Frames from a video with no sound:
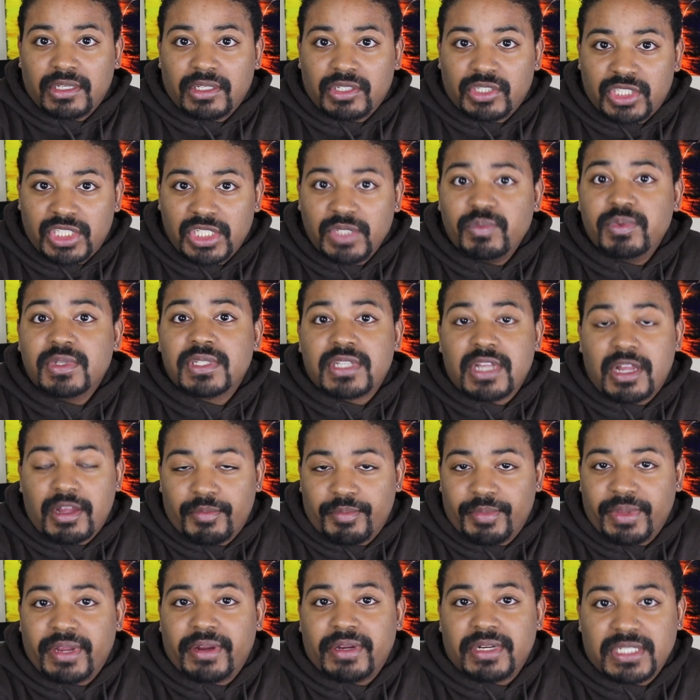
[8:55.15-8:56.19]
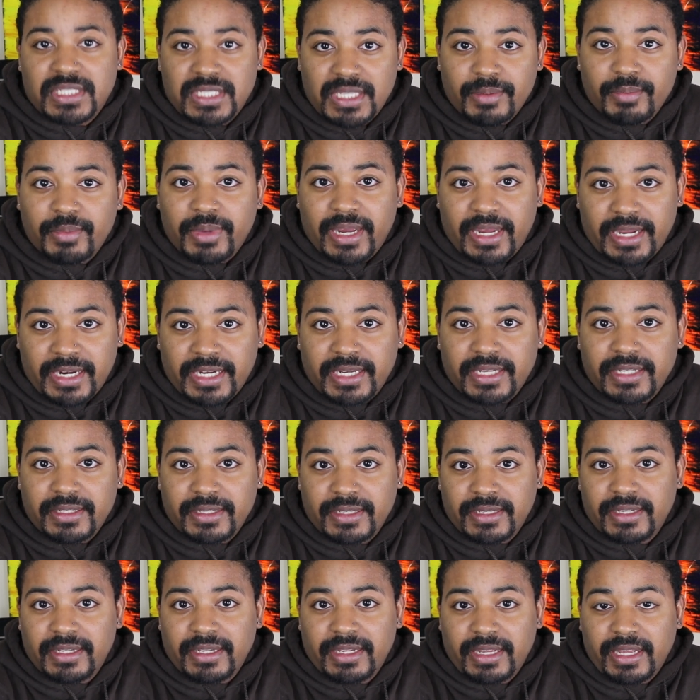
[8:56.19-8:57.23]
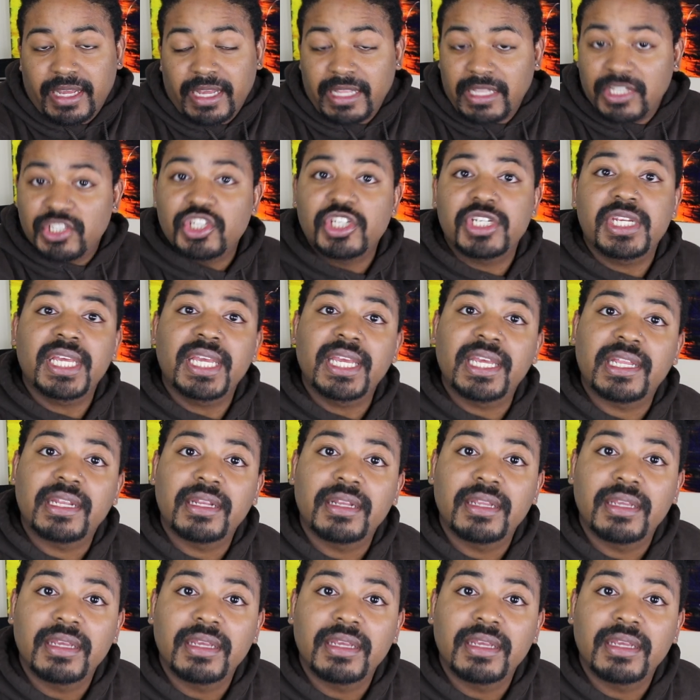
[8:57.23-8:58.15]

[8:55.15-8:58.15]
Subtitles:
She was gonna marry somebody. And she did.